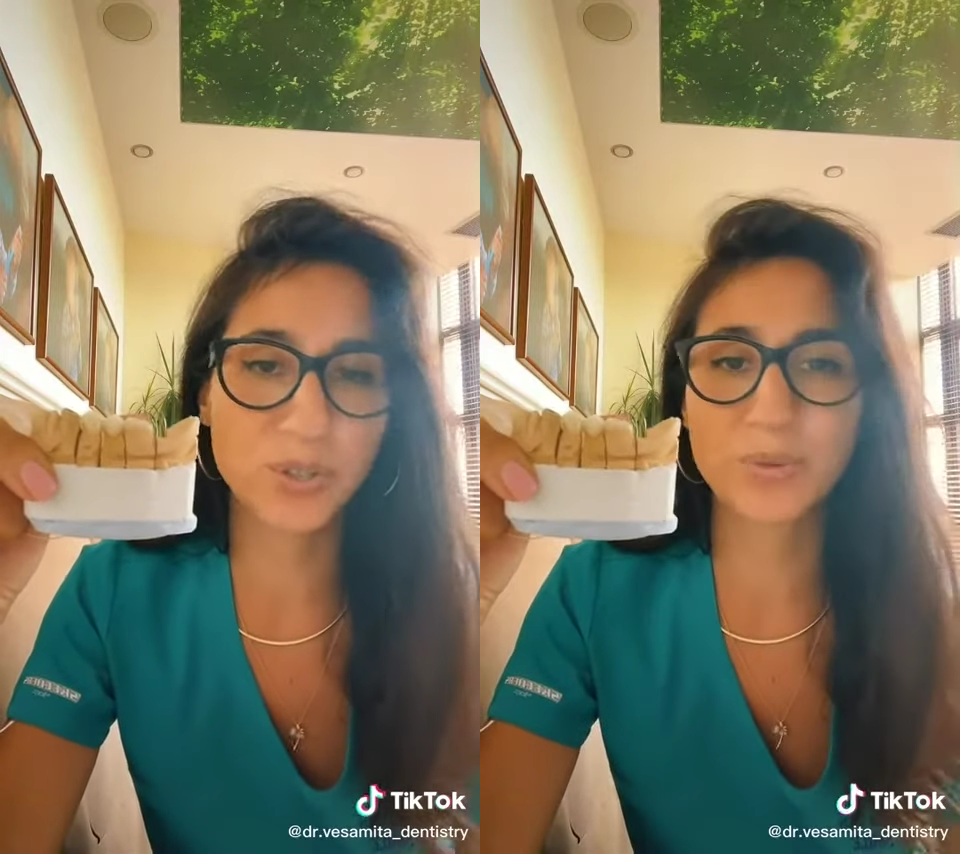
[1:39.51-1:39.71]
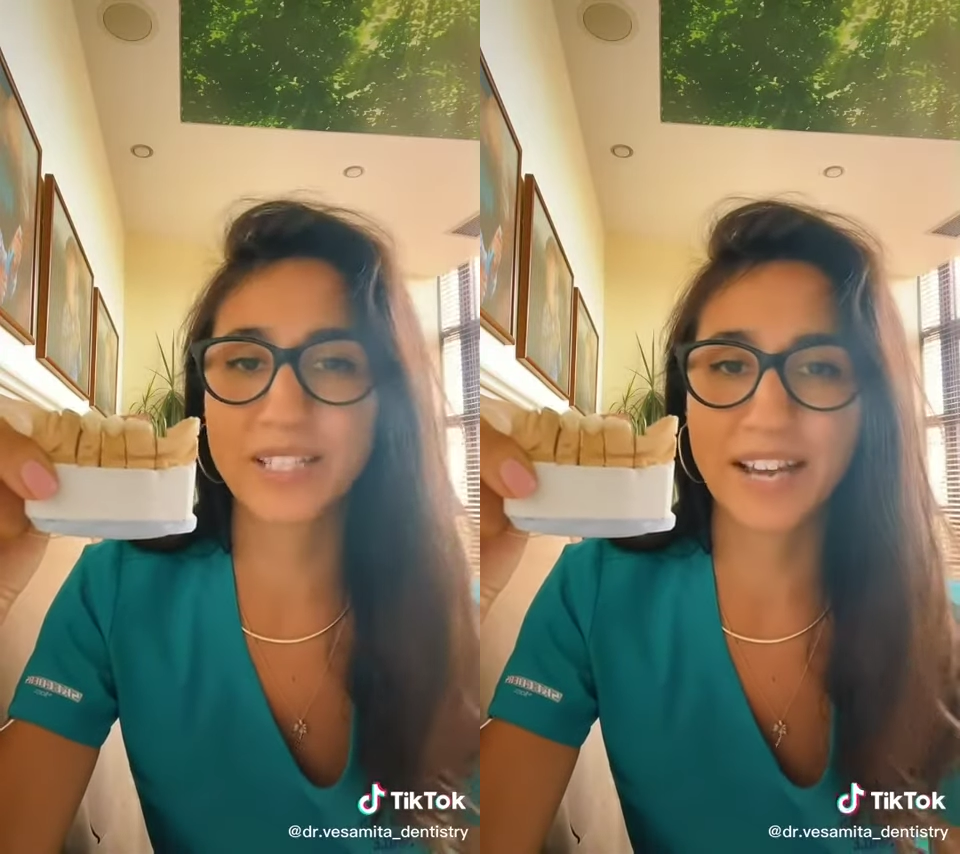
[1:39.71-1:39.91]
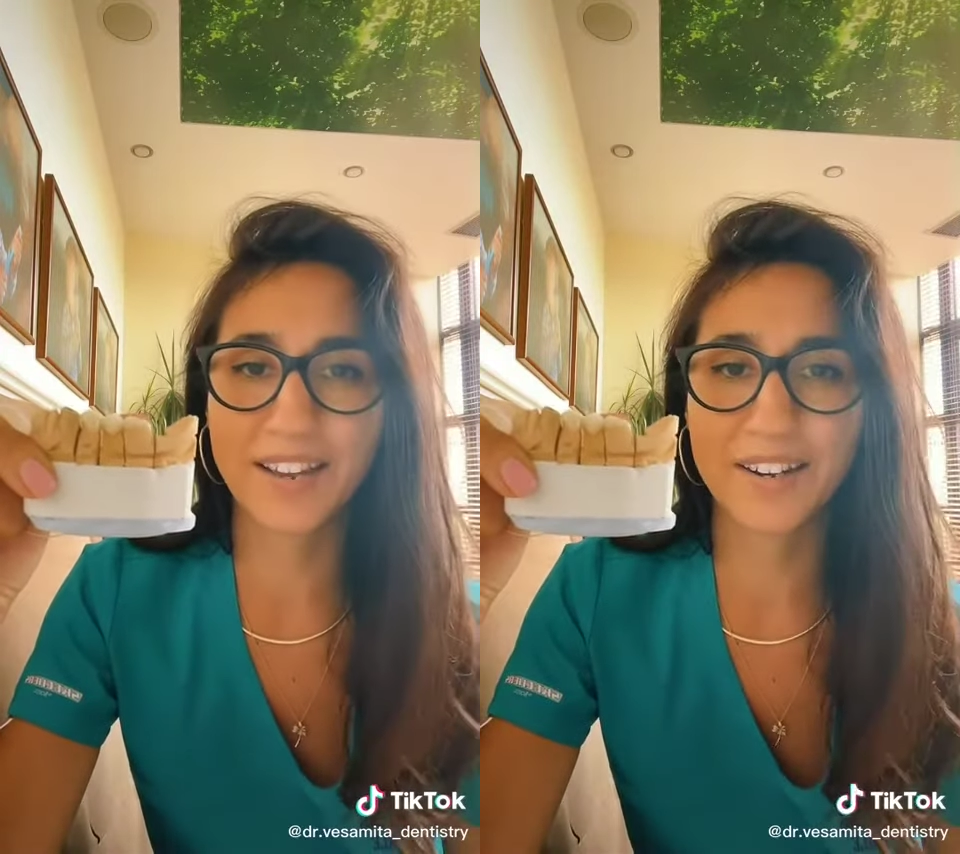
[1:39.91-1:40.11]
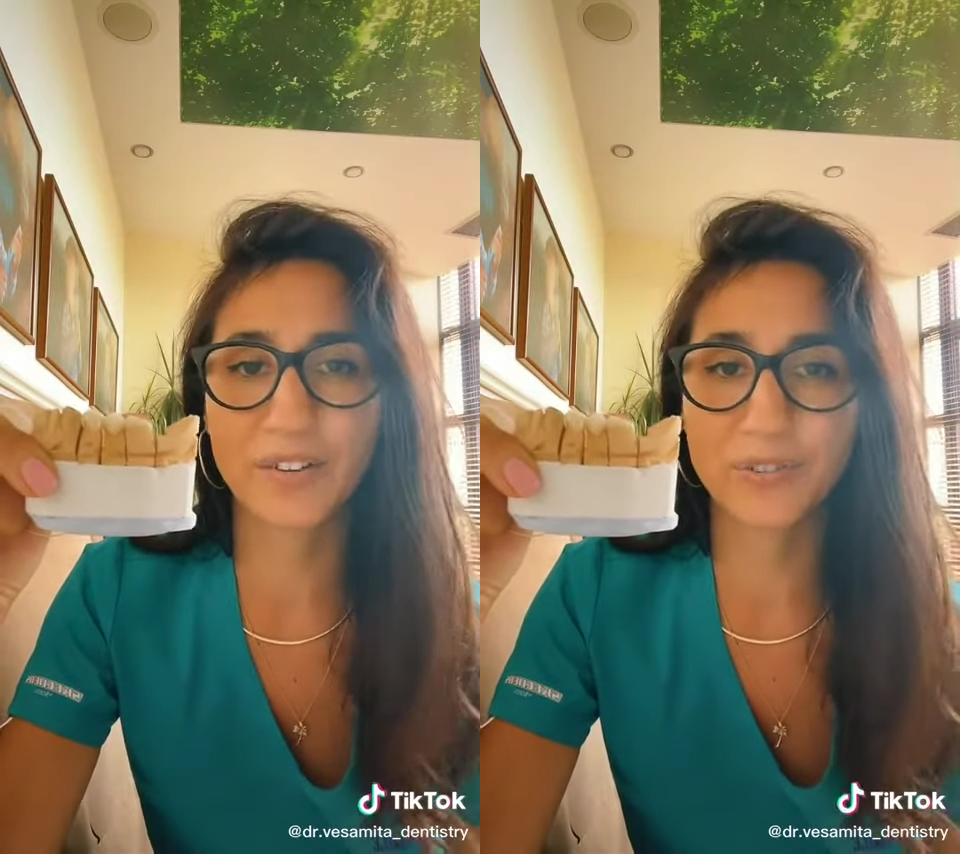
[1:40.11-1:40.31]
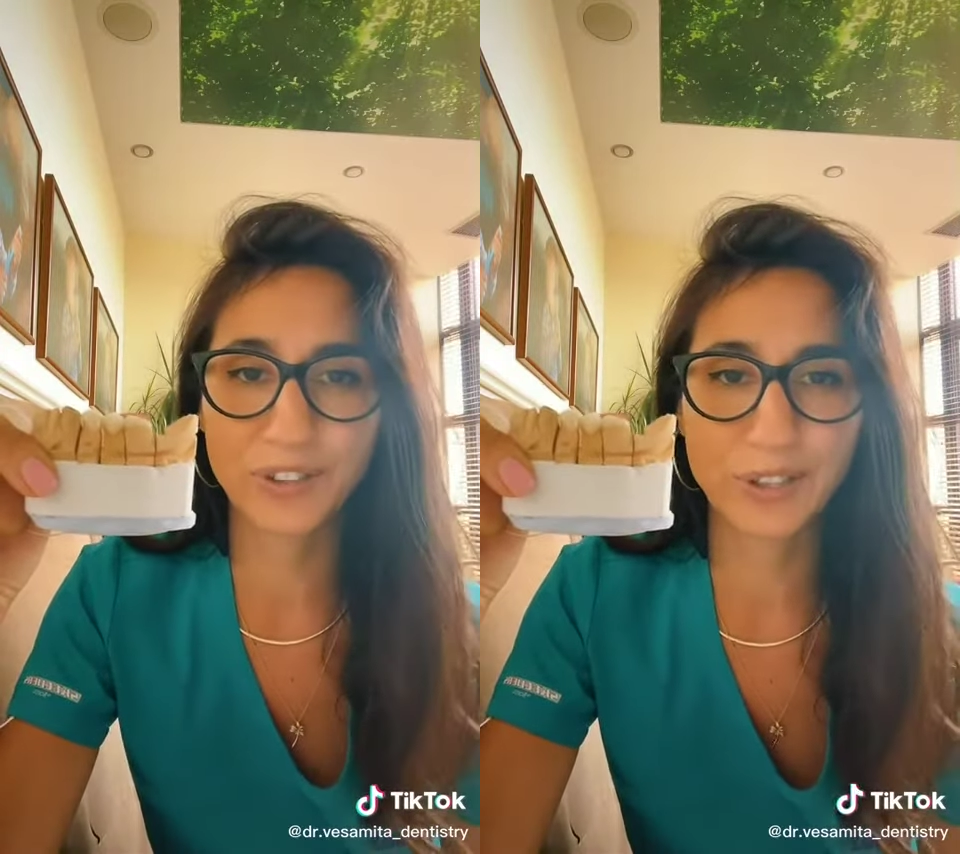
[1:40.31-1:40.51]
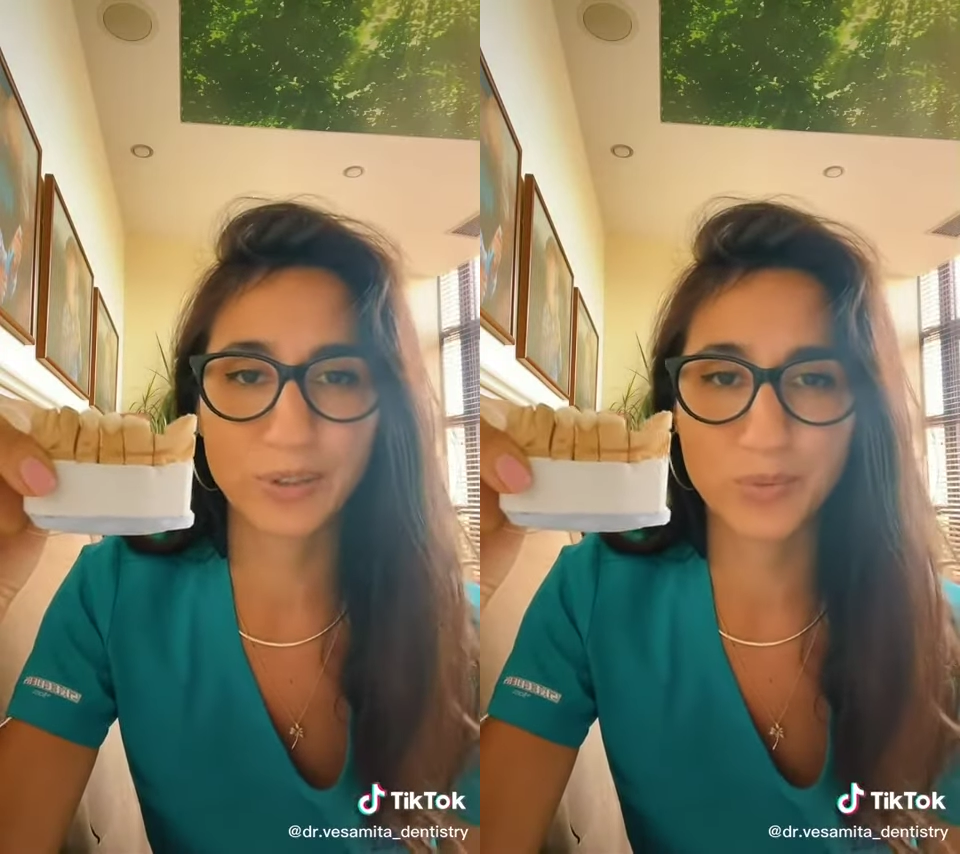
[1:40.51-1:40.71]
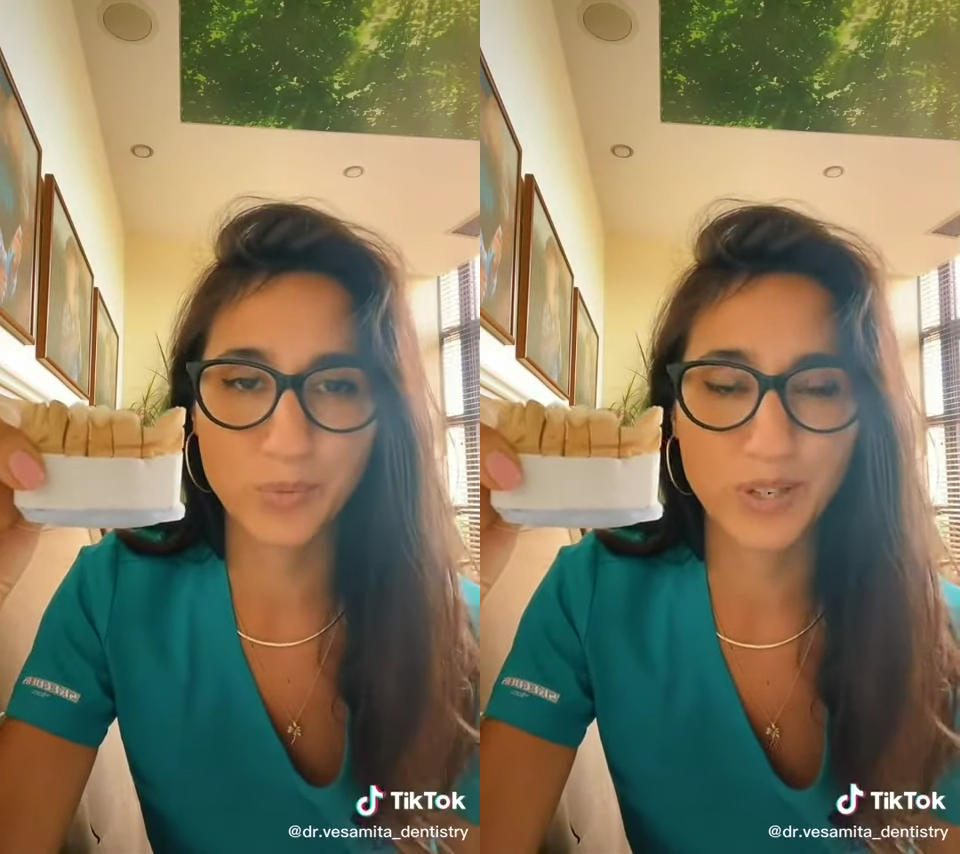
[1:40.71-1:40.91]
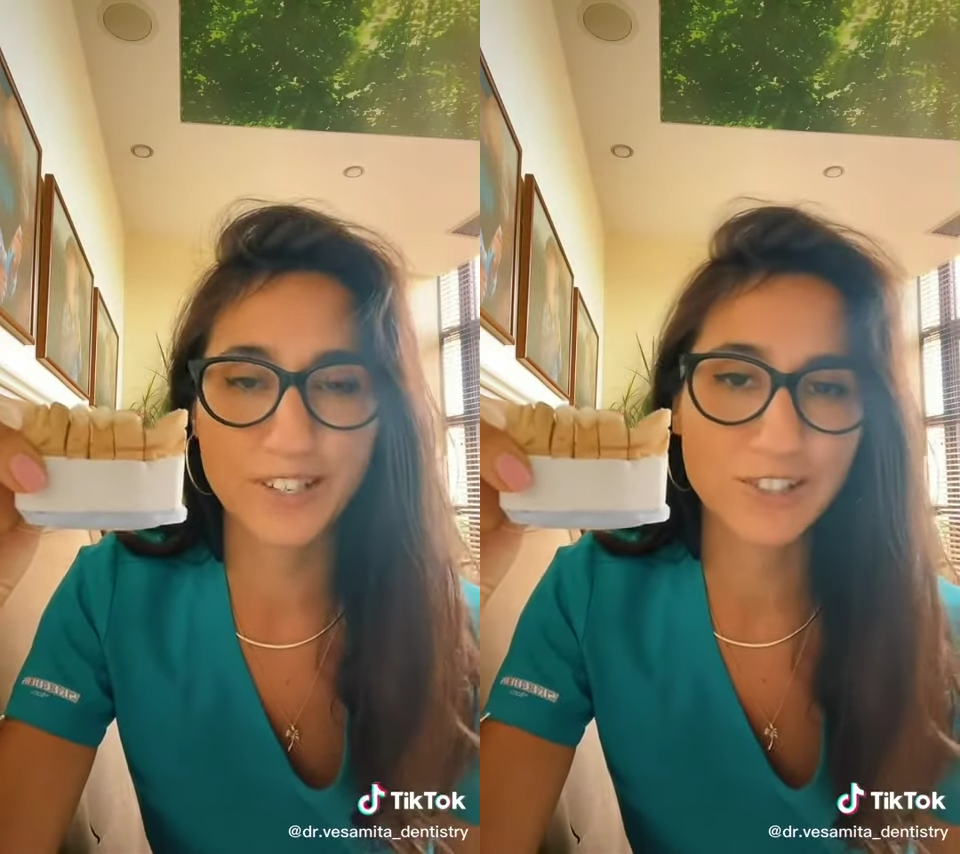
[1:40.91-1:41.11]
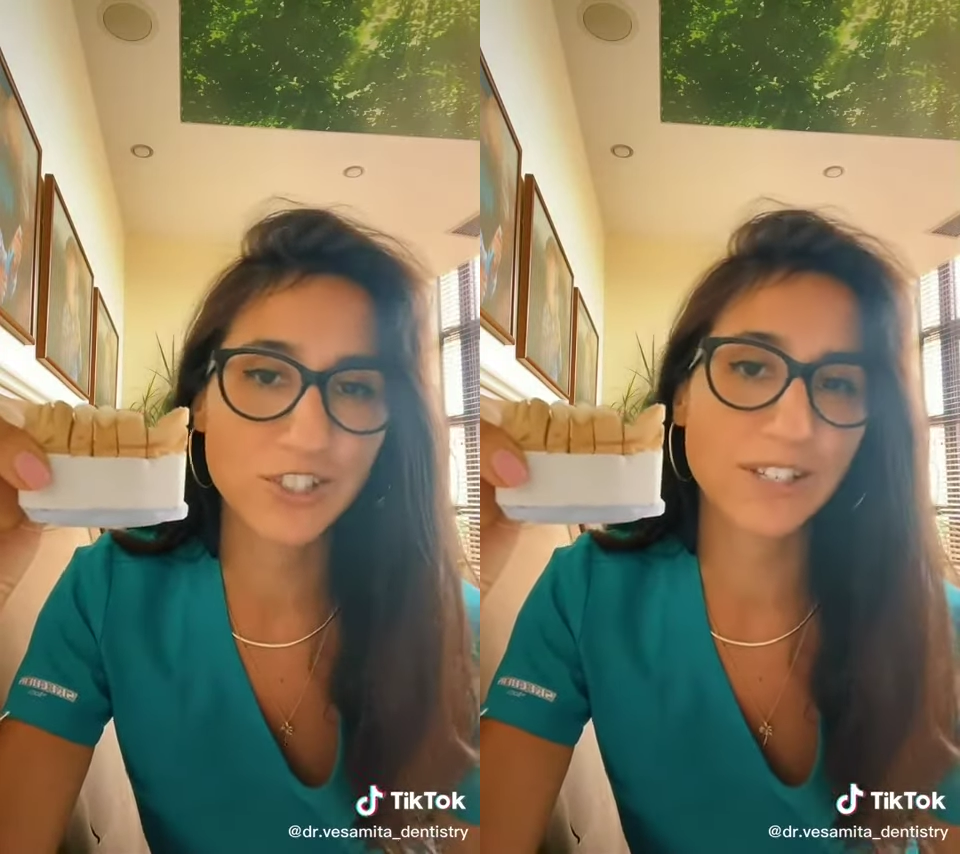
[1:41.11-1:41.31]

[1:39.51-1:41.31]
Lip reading: get a failed bridge. You'd